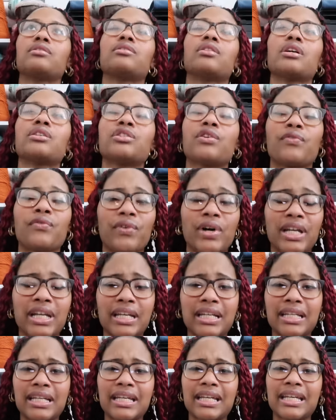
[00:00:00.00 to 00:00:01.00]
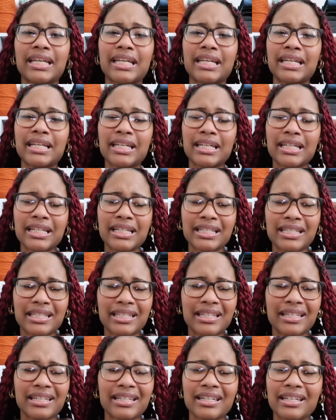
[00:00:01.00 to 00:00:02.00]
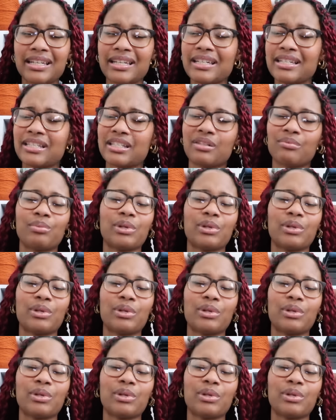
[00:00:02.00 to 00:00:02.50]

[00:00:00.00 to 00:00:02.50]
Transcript: a fun and easy